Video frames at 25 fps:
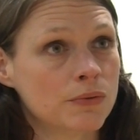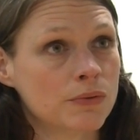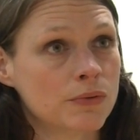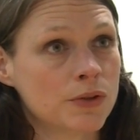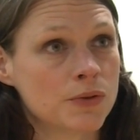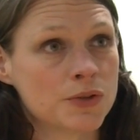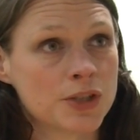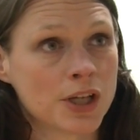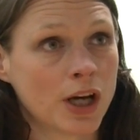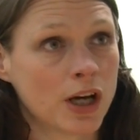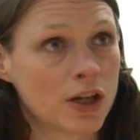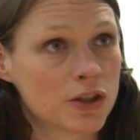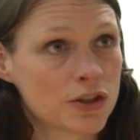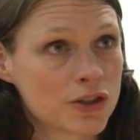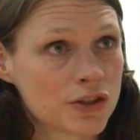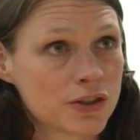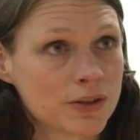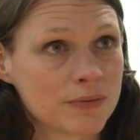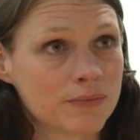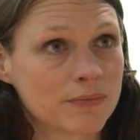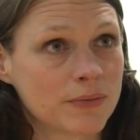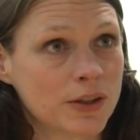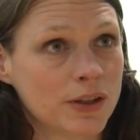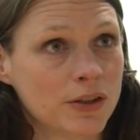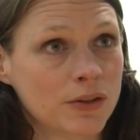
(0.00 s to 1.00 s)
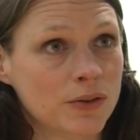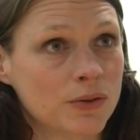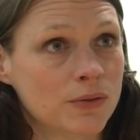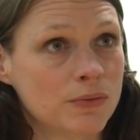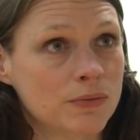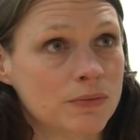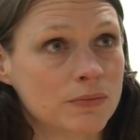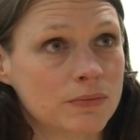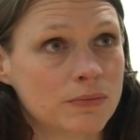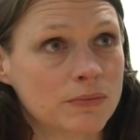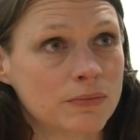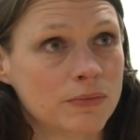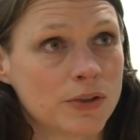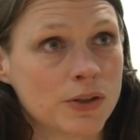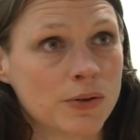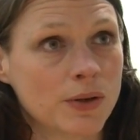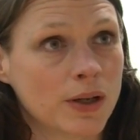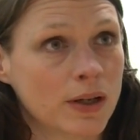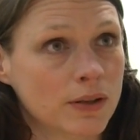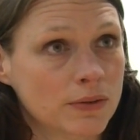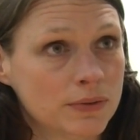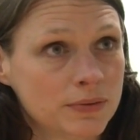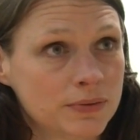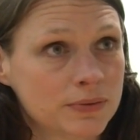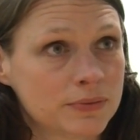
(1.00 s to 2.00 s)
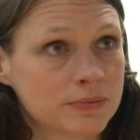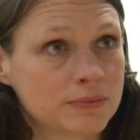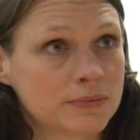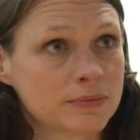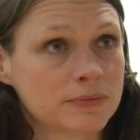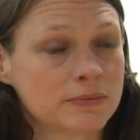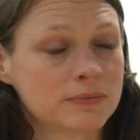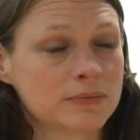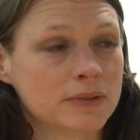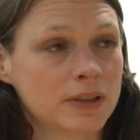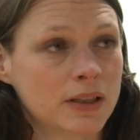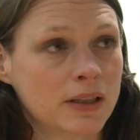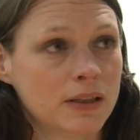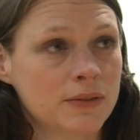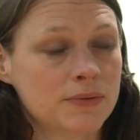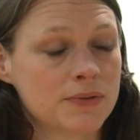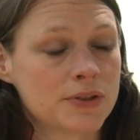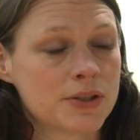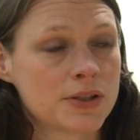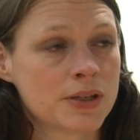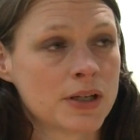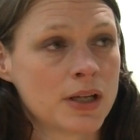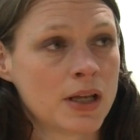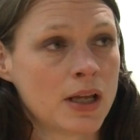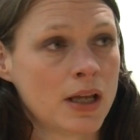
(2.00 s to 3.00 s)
you touched and who you loved.